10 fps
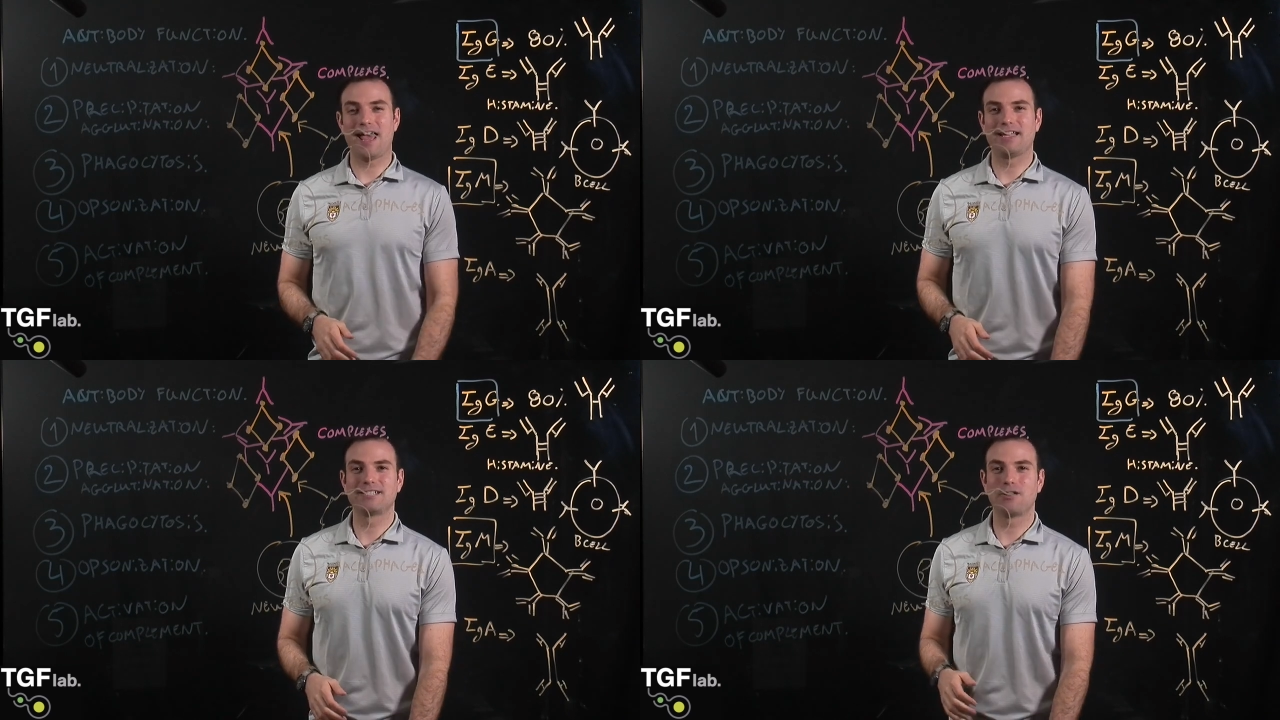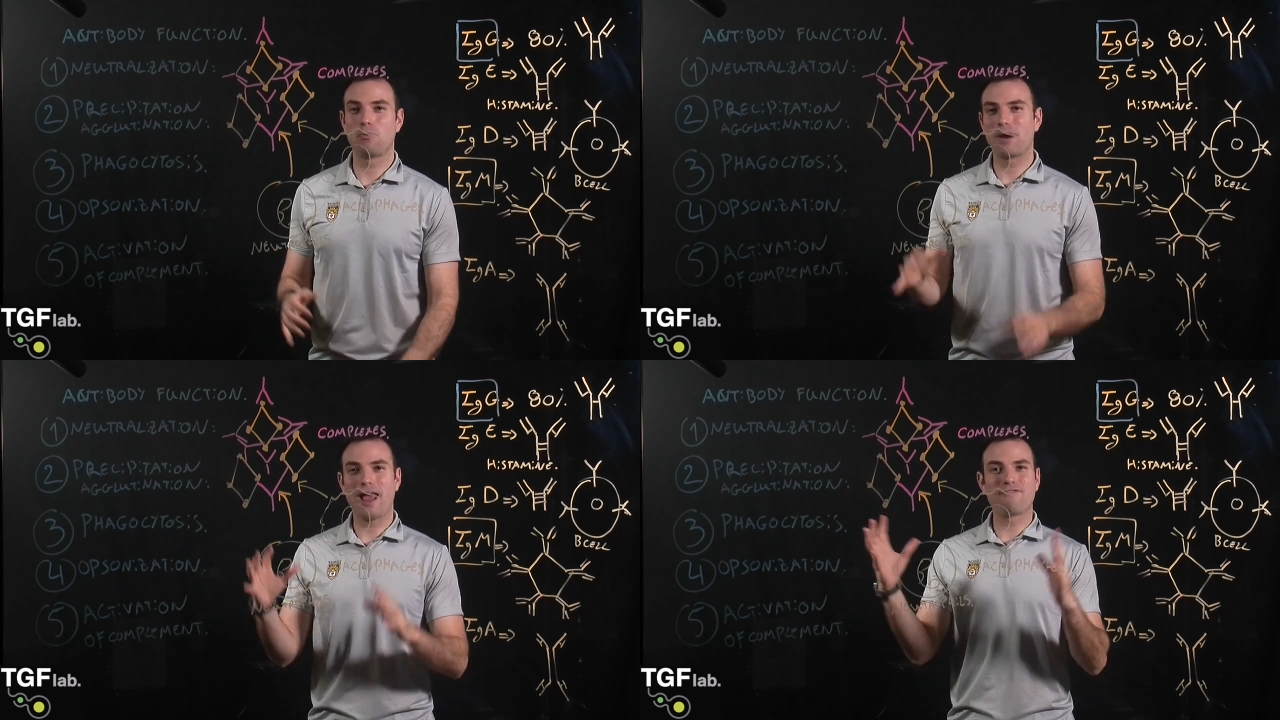So
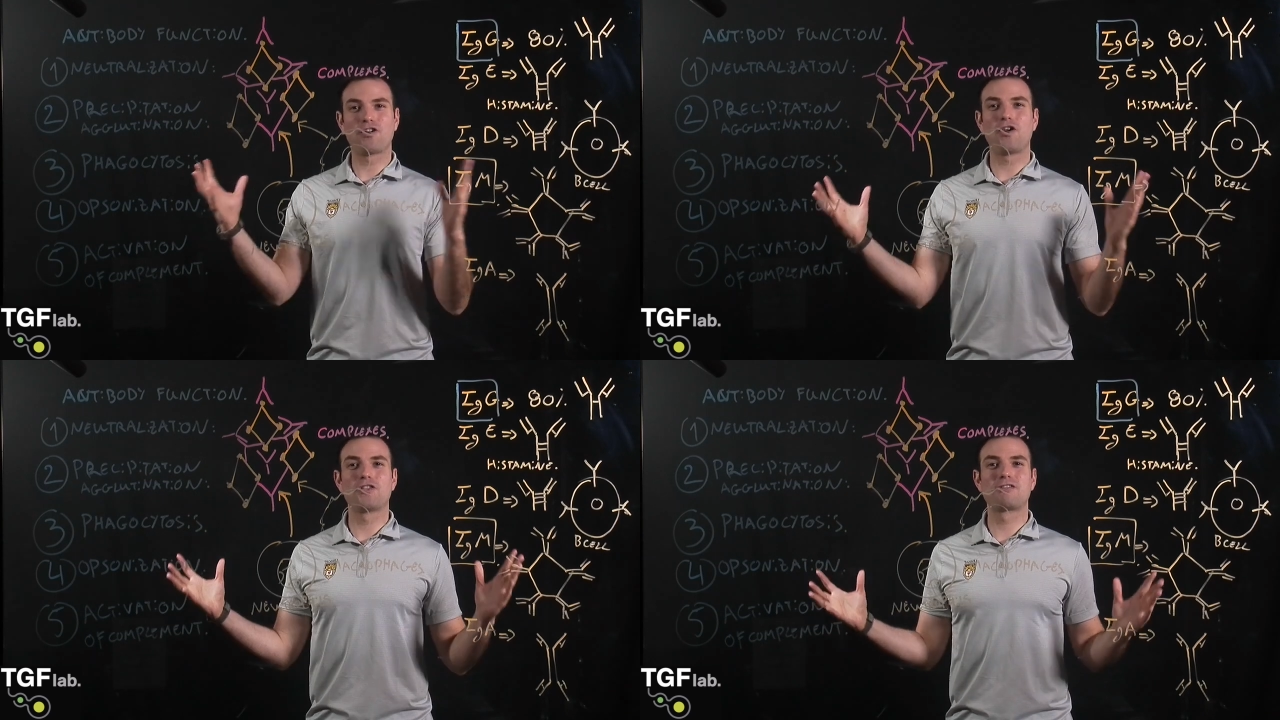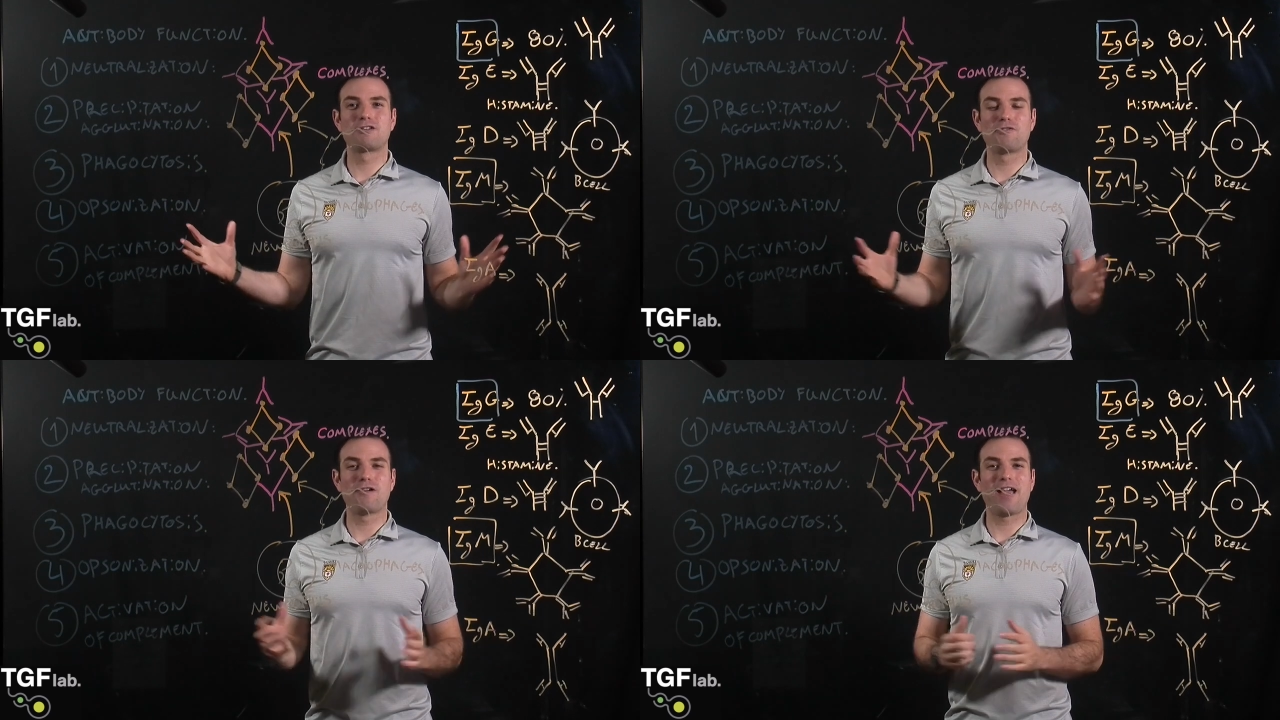we have gone
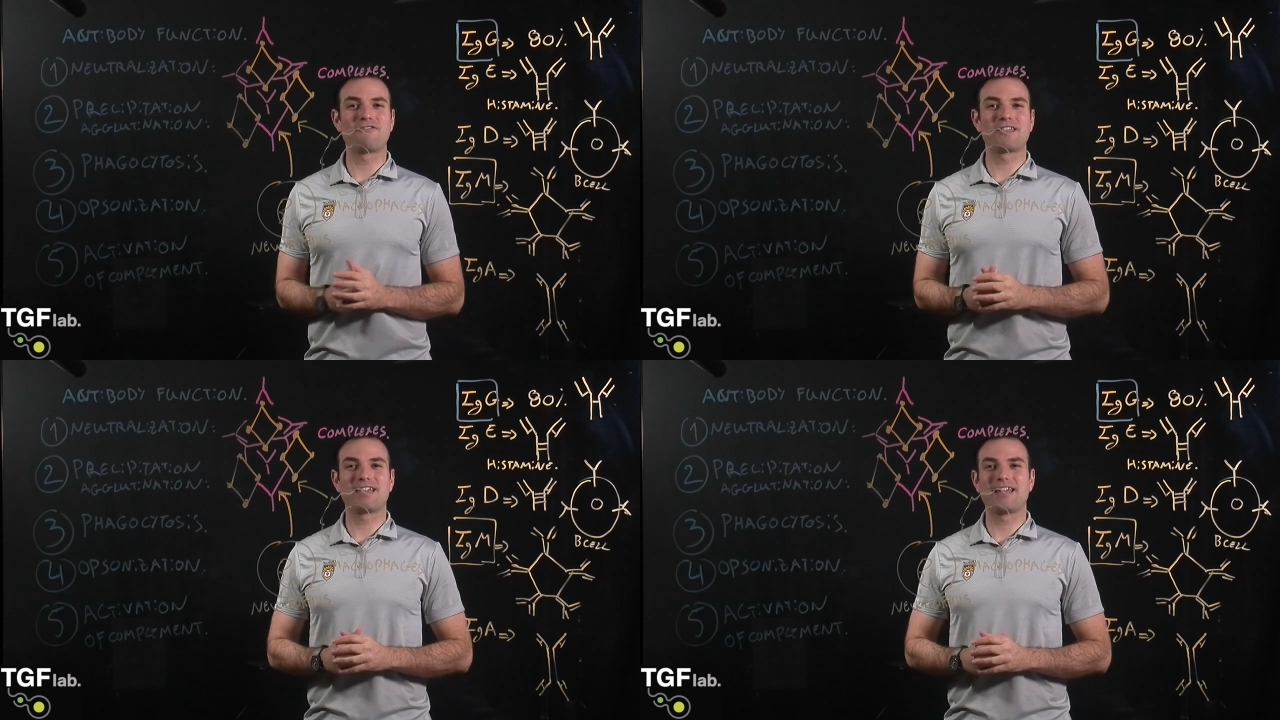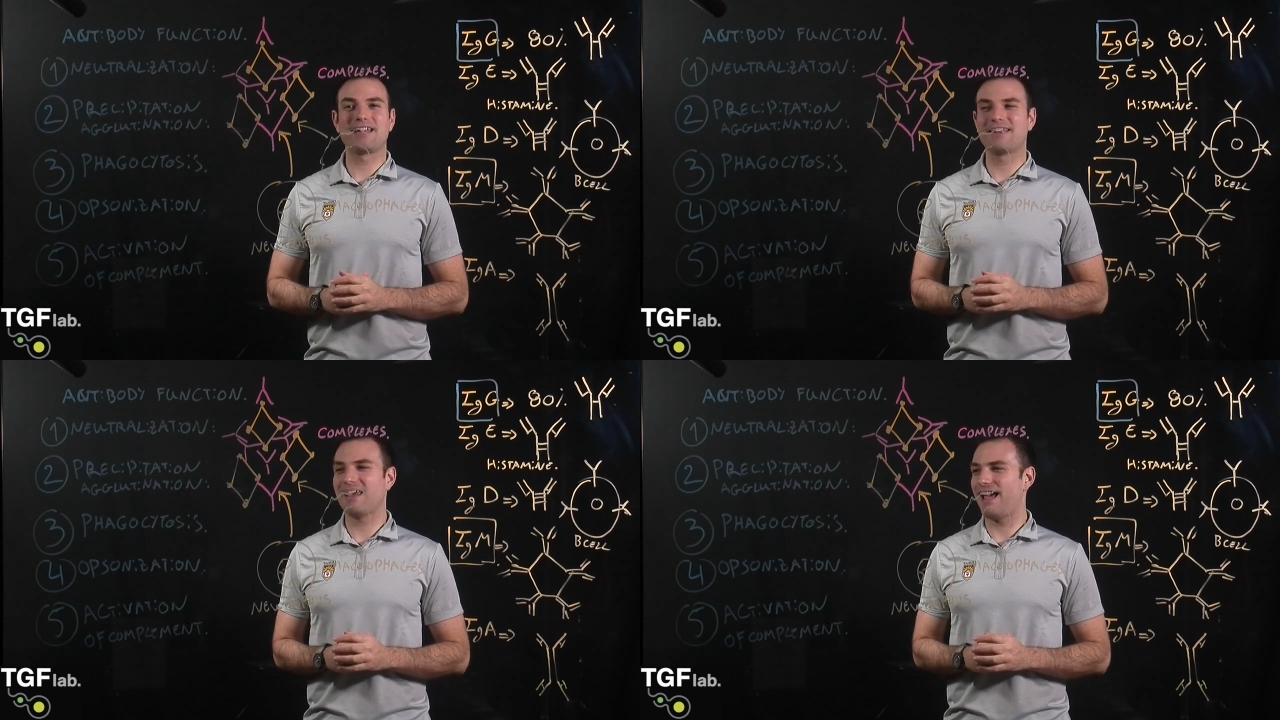through everything